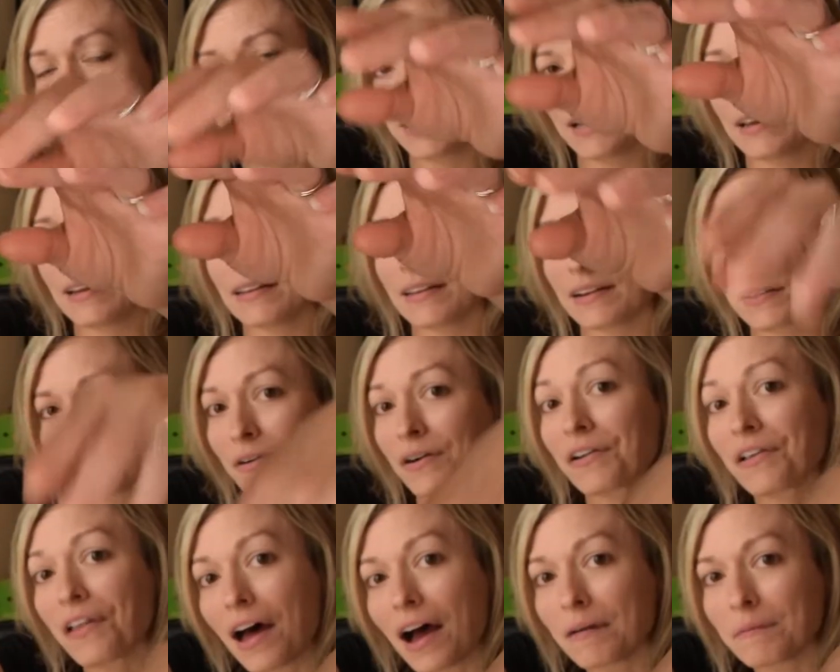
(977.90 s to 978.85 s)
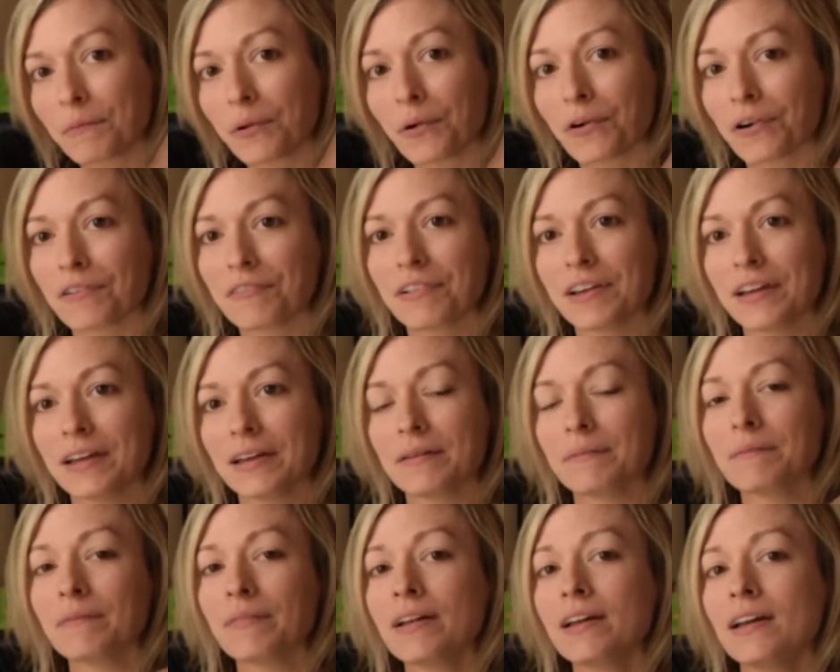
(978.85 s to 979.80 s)
and there were a lot more of
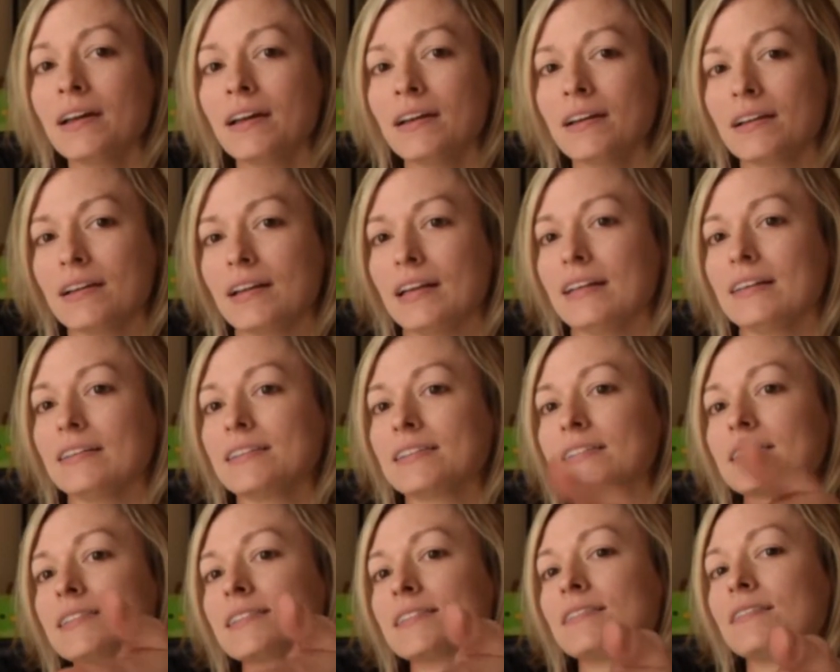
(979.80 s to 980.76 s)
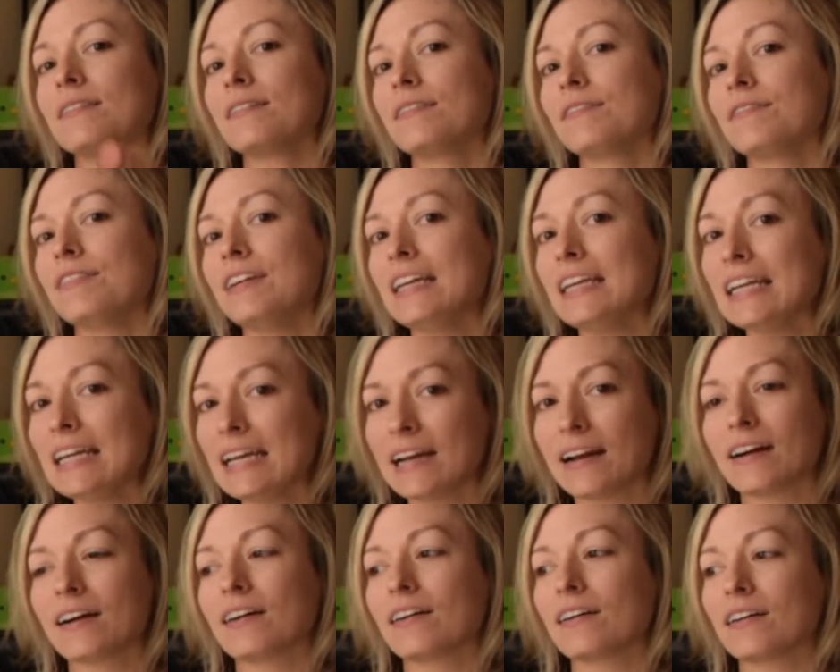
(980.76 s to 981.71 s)
him, his feet
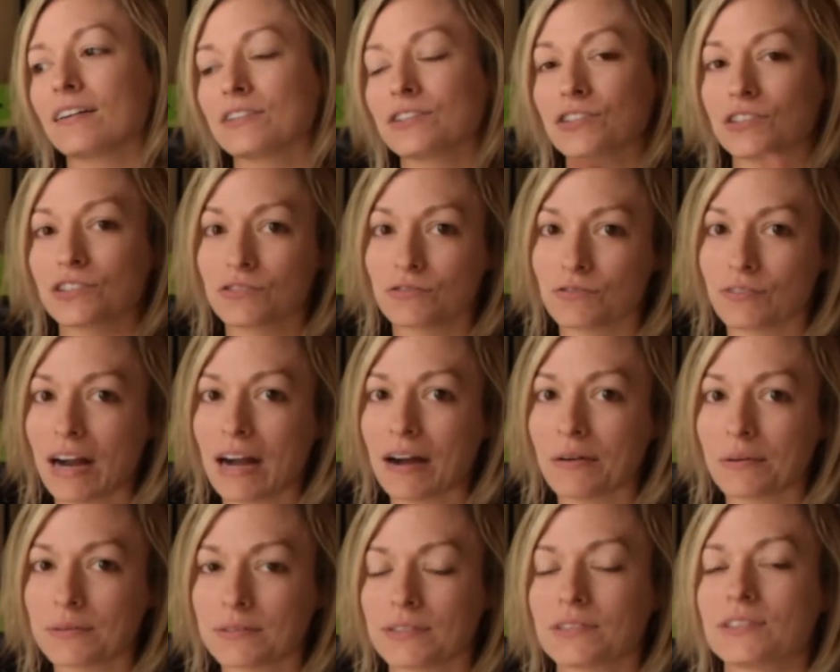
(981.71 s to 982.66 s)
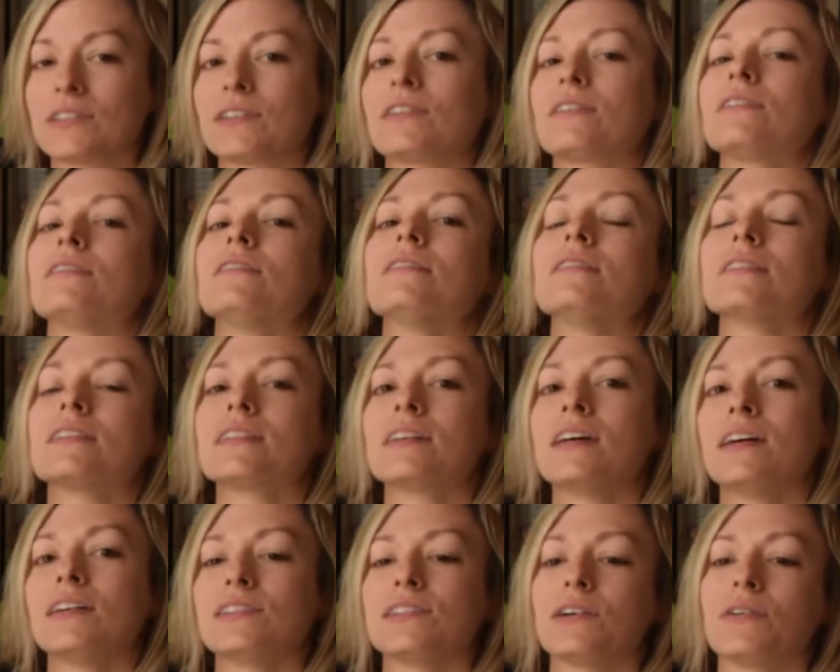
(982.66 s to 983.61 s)
here are just round circles.
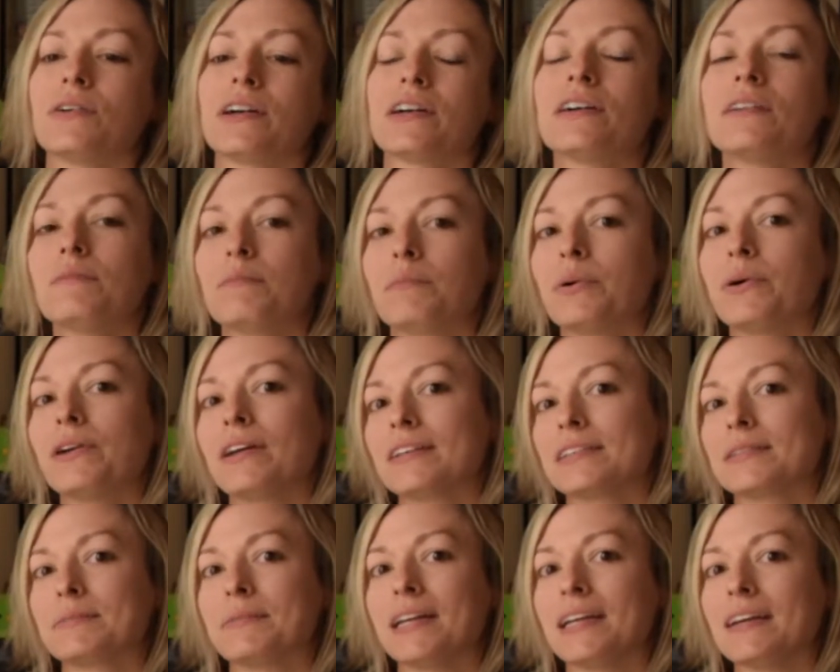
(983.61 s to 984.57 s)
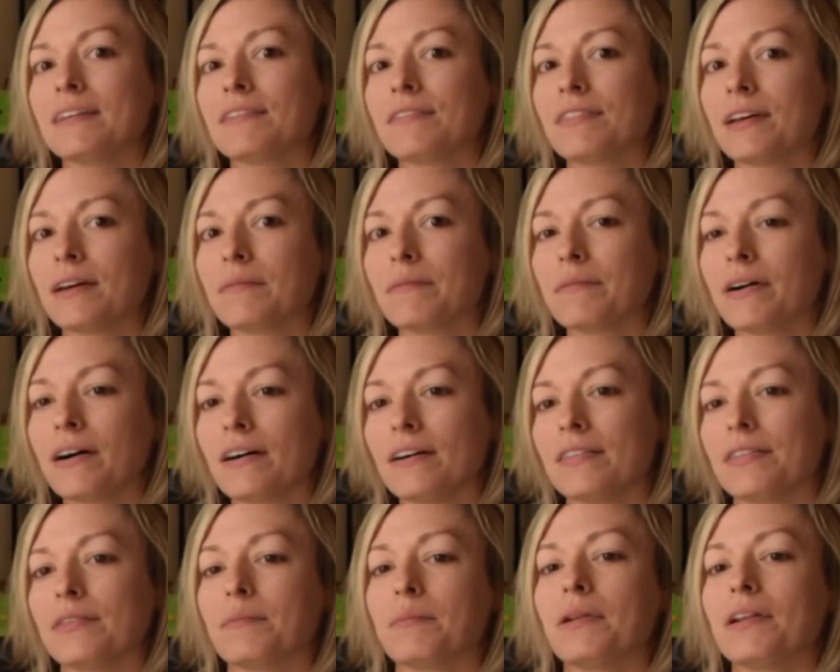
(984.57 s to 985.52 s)
So I couldn't put as many of them
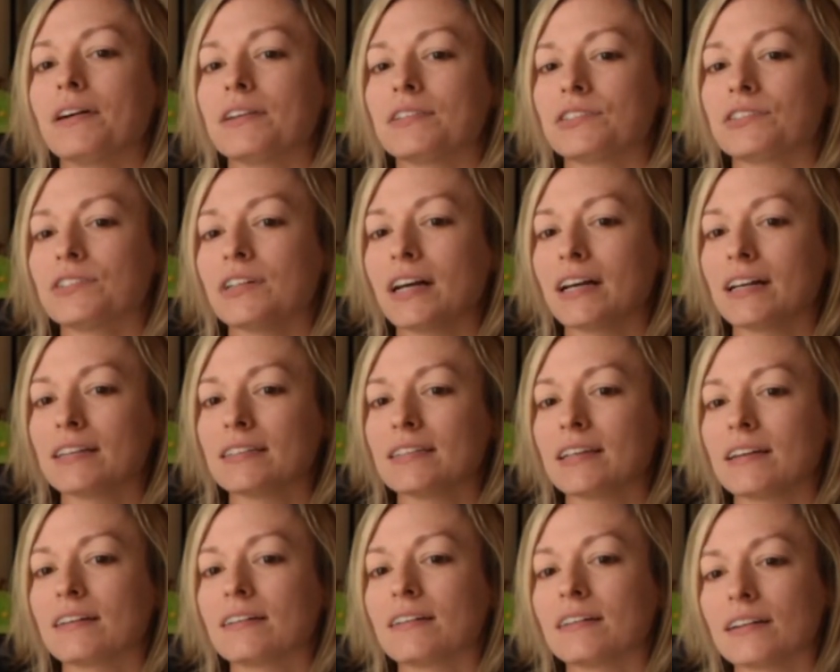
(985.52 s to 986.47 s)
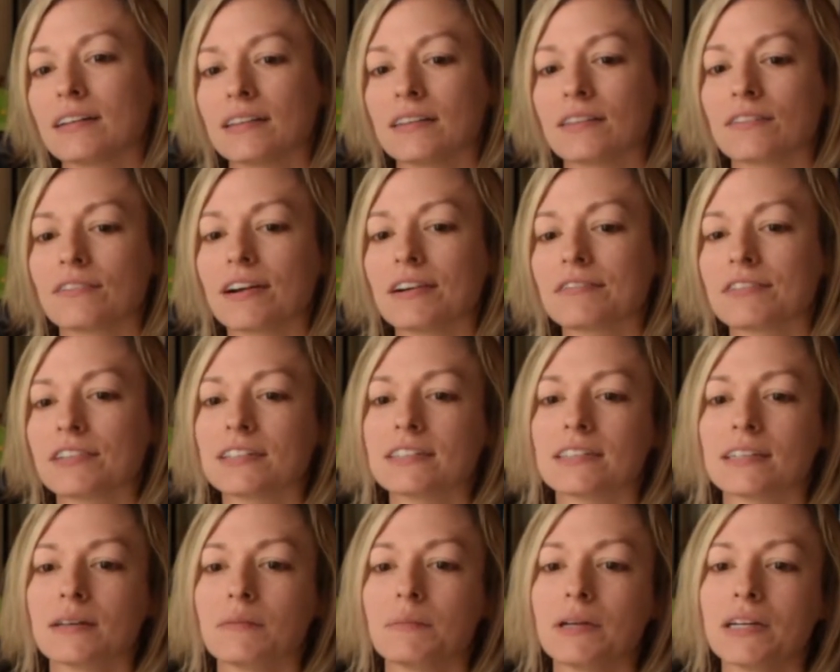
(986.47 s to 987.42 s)
on the plush as they are in the
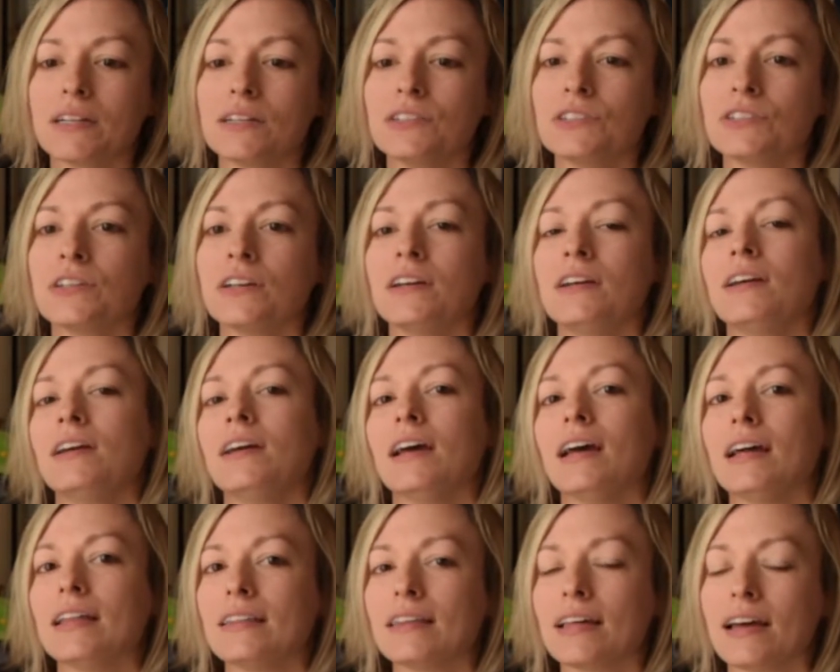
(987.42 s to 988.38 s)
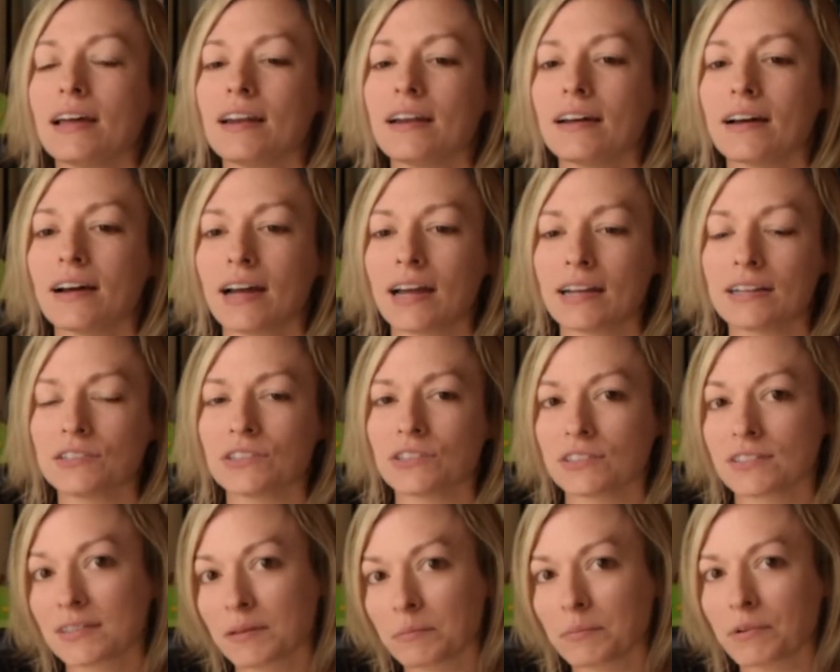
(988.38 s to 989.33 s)
reference image, and then I
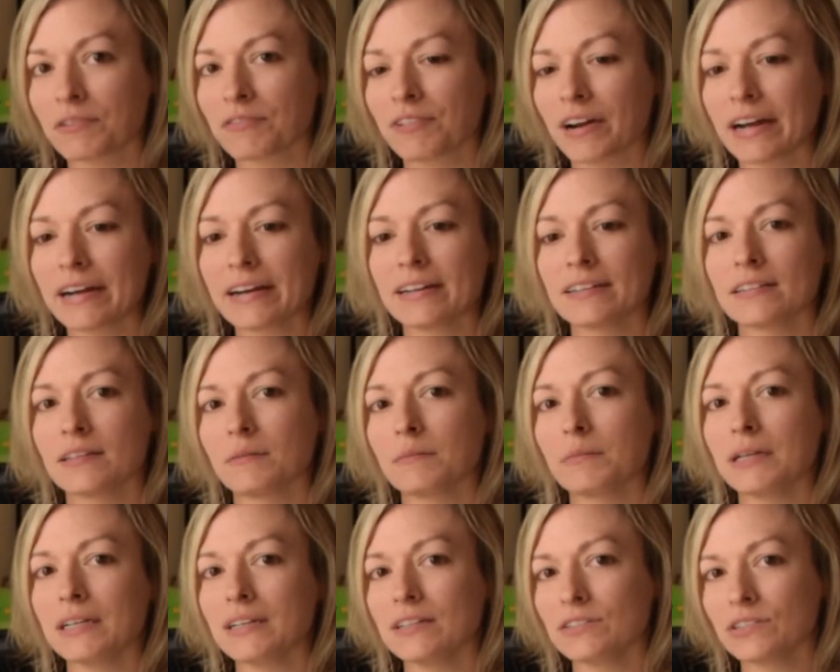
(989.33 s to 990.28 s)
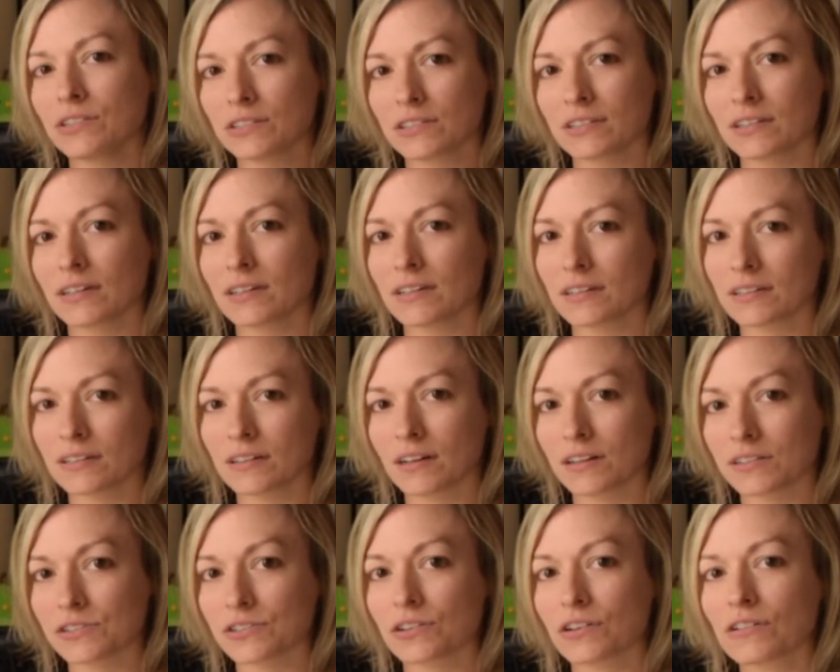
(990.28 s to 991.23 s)
just simplified it to be just a
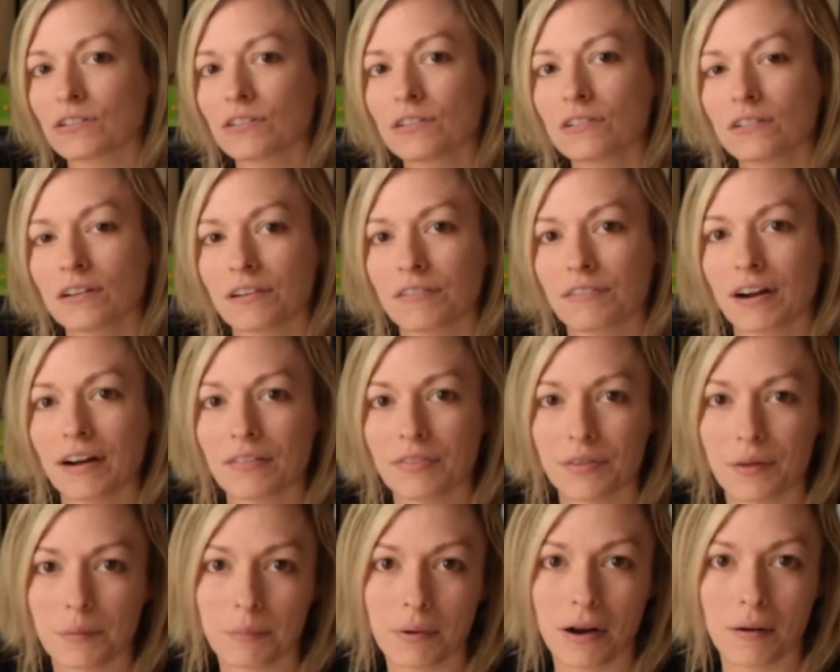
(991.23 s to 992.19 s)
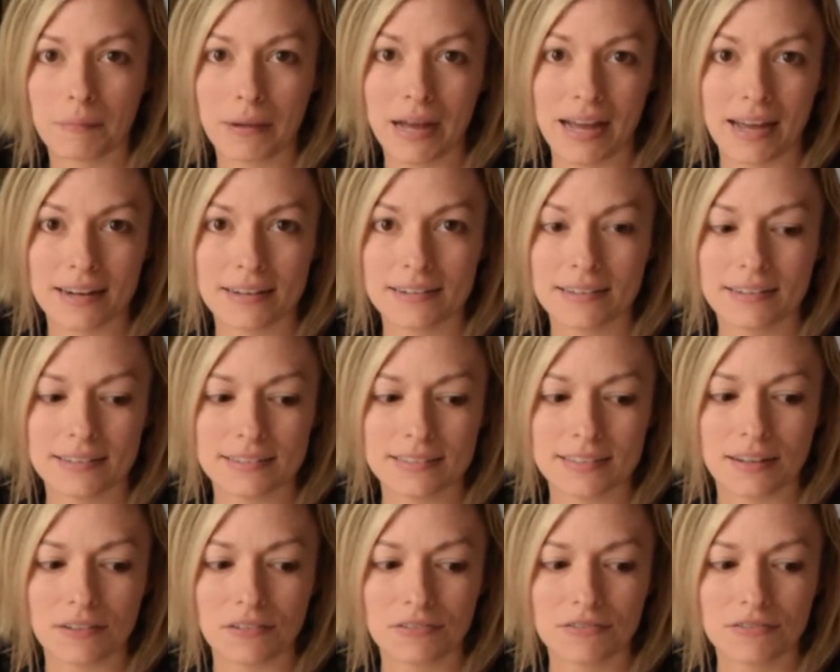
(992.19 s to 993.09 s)
circle around the paw pad itself.